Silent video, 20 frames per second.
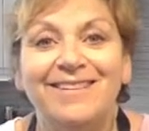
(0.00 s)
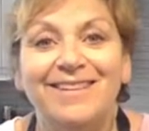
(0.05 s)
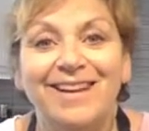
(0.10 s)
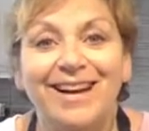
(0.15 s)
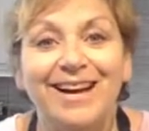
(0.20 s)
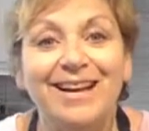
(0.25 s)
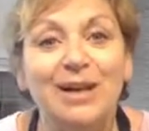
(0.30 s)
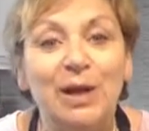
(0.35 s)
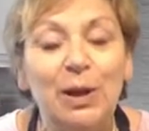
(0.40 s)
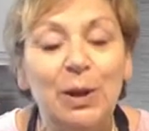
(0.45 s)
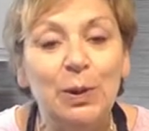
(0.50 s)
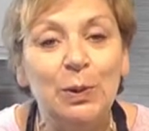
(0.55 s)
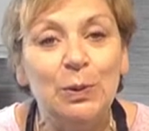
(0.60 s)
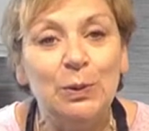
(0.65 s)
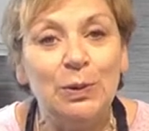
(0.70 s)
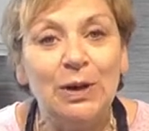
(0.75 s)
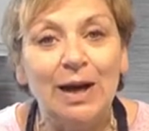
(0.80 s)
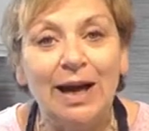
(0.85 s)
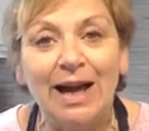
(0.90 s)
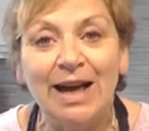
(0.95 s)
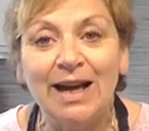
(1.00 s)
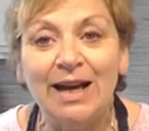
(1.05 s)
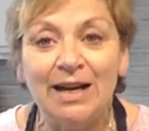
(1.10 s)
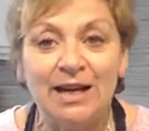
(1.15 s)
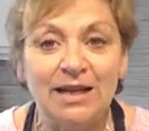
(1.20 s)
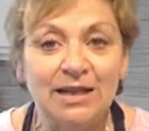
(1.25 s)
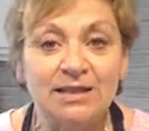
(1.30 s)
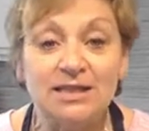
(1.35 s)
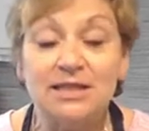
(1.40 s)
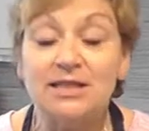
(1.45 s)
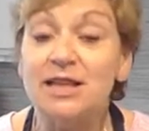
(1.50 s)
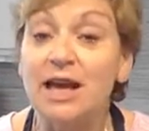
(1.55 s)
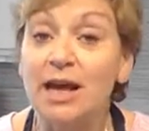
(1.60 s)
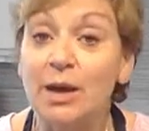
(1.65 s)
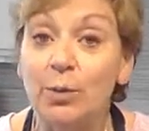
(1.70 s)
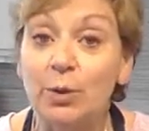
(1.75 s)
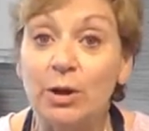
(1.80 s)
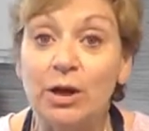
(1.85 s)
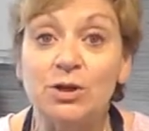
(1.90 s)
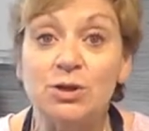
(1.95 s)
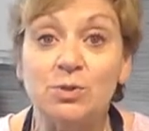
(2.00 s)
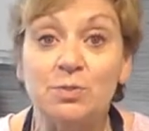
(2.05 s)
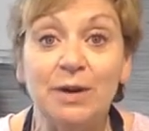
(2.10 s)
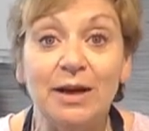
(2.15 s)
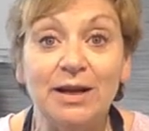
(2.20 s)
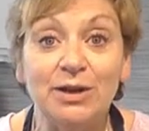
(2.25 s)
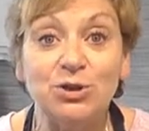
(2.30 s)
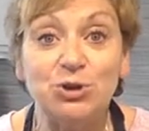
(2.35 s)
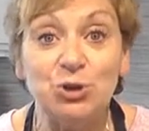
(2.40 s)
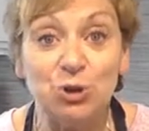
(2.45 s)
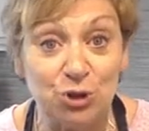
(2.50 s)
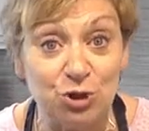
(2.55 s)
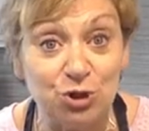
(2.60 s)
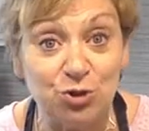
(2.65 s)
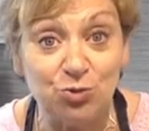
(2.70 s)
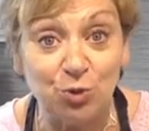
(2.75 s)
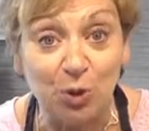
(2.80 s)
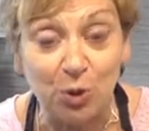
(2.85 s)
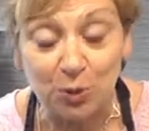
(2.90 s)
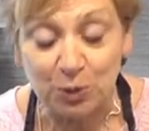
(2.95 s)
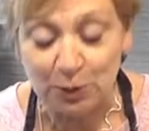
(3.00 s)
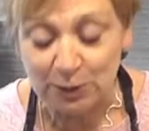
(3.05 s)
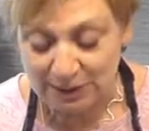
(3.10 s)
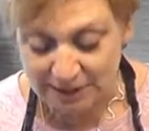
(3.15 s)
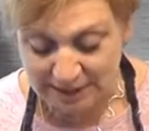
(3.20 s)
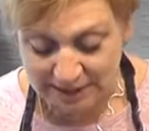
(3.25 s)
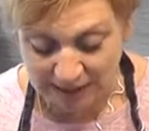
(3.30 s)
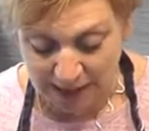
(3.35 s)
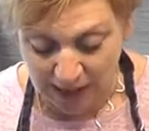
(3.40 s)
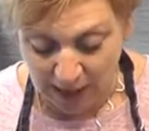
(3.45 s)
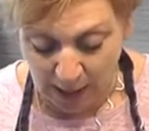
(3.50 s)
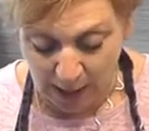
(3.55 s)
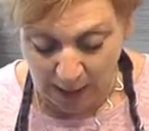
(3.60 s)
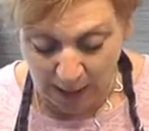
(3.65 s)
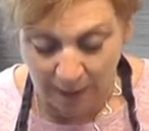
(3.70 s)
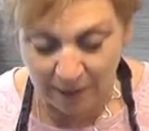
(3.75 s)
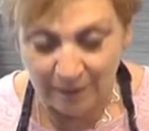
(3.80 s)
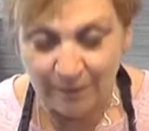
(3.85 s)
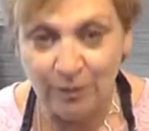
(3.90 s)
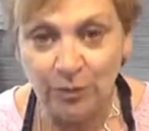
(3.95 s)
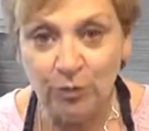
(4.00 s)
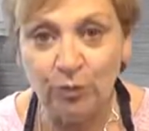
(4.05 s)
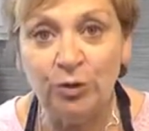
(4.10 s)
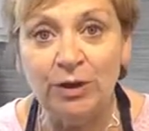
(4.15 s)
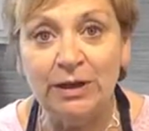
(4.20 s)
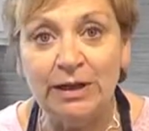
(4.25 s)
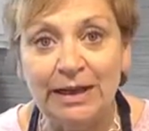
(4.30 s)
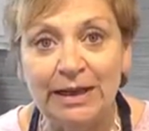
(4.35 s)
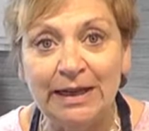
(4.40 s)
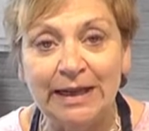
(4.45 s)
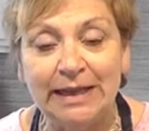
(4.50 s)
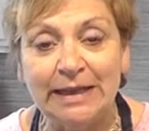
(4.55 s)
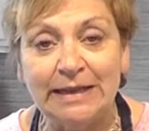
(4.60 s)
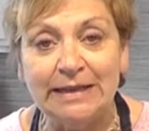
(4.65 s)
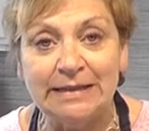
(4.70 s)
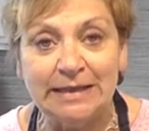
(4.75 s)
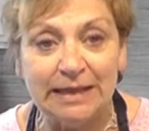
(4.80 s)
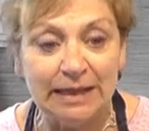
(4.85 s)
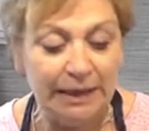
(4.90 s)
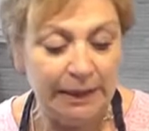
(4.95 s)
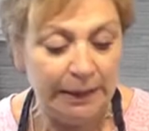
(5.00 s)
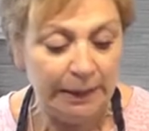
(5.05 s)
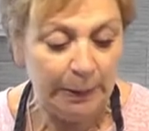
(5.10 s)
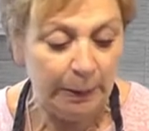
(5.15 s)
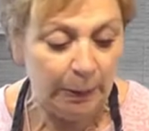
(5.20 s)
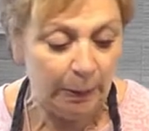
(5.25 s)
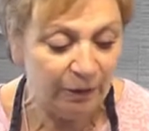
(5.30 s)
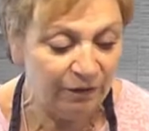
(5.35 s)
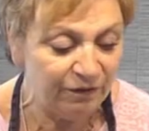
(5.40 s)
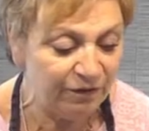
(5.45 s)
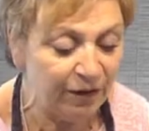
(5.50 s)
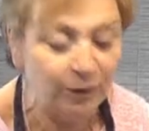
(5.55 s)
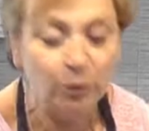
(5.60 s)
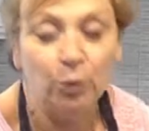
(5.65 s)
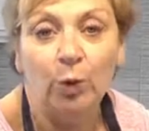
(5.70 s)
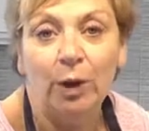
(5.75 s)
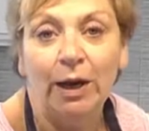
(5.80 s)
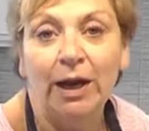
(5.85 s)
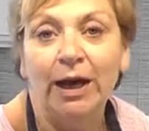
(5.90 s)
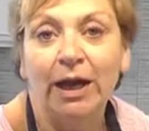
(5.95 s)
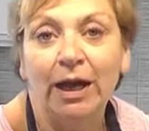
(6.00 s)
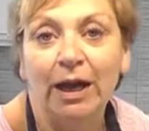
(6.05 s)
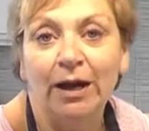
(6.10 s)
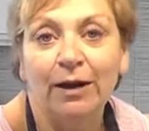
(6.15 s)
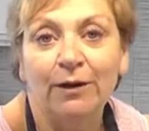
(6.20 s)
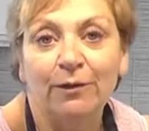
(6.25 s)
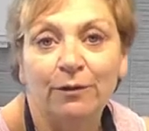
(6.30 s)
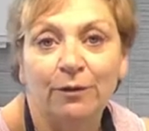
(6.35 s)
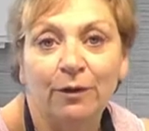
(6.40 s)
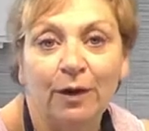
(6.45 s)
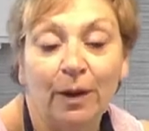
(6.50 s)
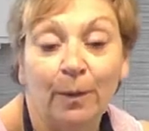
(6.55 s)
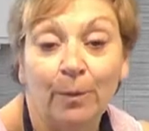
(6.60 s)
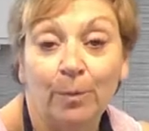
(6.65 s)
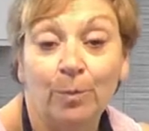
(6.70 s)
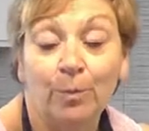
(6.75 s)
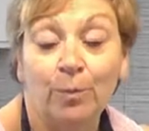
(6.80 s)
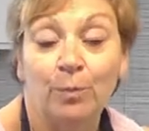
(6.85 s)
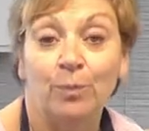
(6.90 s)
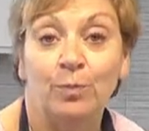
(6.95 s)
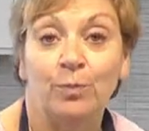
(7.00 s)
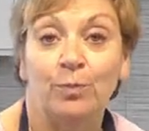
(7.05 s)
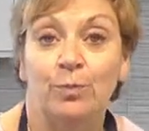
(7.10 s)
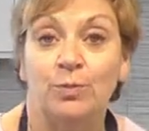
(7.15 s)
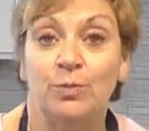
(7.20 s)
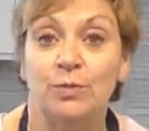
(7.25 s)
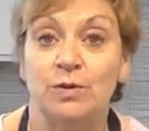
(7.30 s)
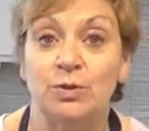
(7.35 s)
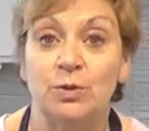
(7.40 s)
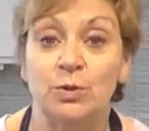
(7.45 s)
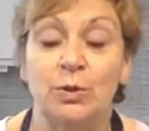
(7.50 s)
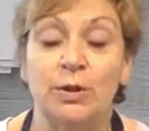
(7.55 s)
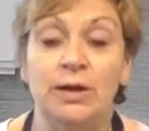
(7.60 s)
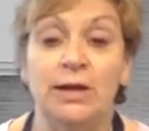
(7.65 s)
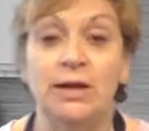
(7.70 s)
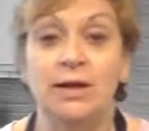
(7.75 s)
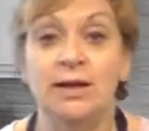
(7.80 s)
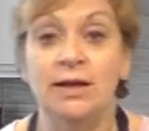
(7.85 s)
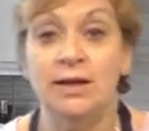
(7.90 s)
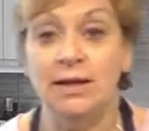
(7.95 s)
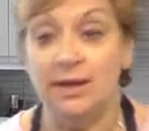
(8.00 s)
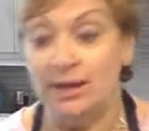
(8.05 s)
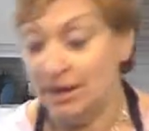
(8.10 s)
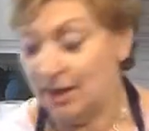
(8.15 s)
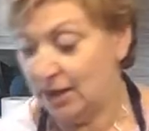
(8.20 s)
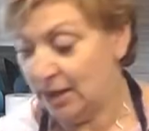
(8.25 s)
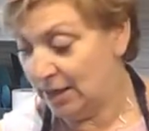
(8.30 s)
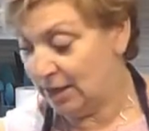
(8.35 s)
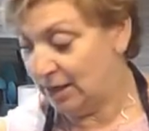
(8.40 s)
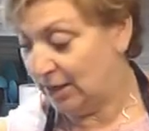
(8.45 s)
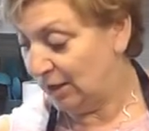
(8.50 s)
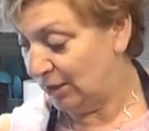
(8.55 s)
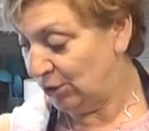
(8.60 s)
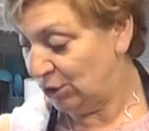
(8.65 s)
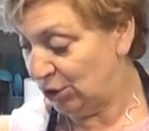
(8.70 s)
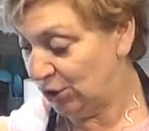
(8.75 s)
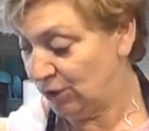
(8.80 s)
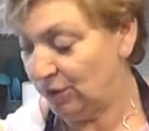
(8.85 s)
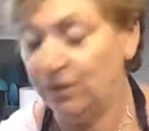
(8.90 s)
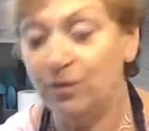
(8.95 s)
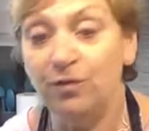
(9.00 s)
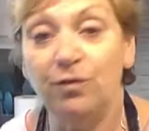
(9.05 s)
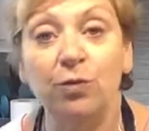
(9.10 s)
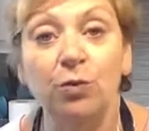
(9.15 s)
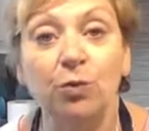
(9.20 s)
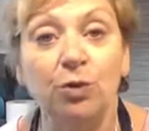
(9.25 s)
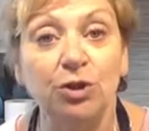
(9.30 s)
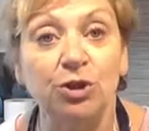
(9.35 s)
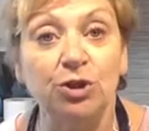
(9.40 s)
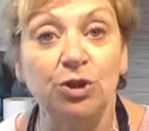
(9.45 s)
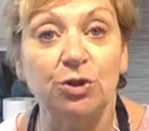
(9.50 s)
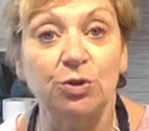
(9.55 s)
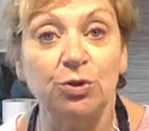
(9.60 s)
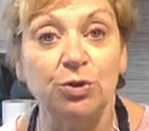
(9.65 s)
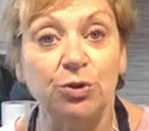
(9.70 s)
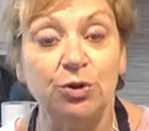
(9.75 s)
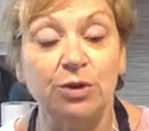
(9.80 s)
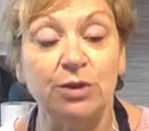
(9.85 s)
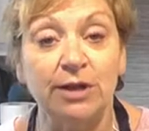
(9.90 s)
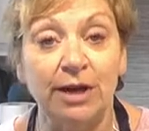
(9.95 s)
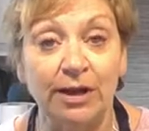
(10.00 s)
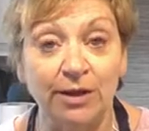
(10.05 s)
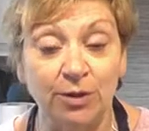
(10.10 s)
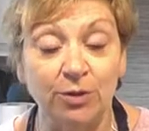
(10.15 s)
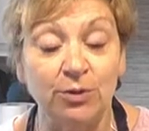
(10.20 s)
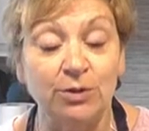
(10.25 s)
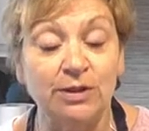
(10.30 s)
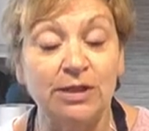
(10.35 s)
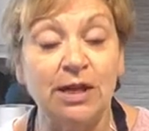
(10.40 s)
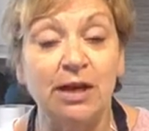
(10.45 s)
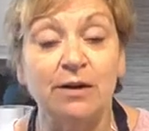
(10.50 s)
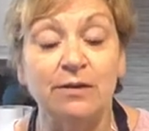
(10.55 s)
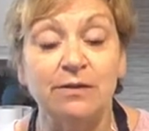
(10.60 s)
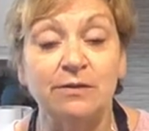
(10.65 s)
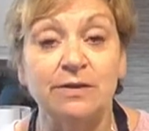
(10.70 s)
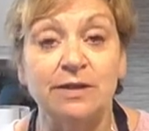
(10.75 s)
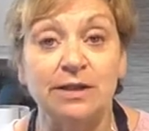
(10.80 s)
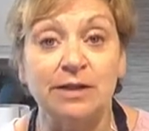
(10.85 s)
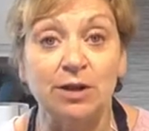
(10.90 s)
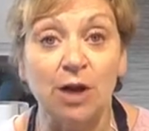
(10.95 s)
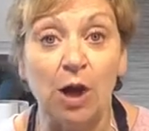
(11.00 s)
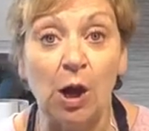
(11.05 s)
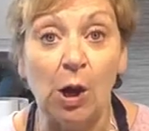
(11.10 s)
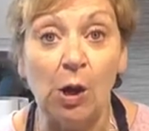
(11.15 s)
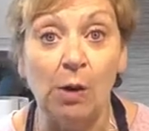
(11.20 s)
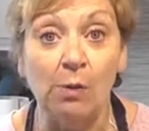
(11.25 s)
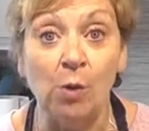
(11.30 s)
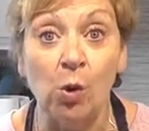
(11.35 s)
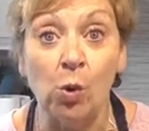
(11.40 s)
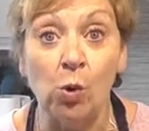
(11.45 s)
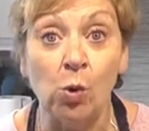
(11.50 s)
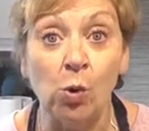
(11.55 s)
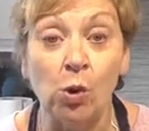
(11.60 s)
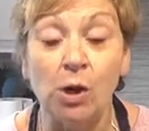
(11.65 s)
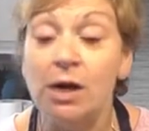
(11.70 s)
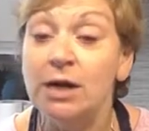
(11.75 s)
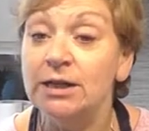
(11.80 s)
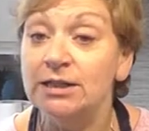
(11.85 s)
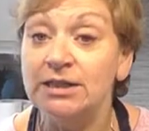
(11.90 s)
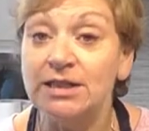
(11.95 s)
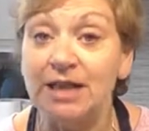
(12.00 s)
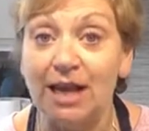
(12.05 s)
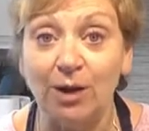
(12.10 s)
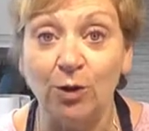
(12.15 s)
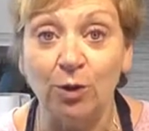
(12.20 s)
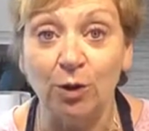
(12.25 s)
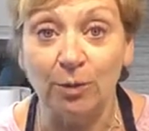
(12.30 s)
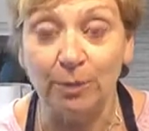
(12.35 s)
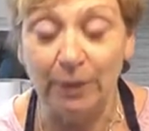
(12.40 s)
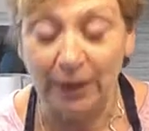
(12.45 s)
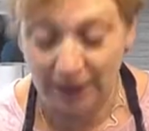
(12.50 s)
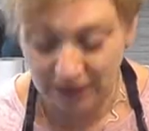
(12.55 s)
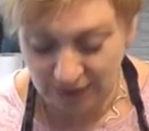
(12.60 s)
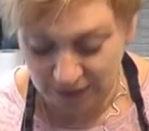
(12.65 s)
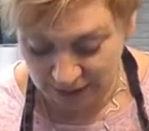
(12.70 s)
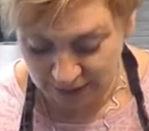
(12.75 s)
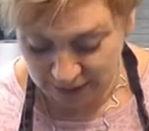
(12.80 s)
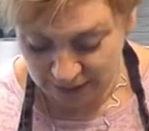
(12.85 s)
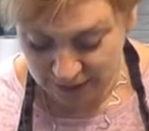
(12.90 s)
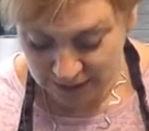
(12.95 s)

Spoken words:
Hello, and today we're going to make sausage rolls. Really easy, fun way of doing lunch for the children and yourselves at home or to take on a picnic.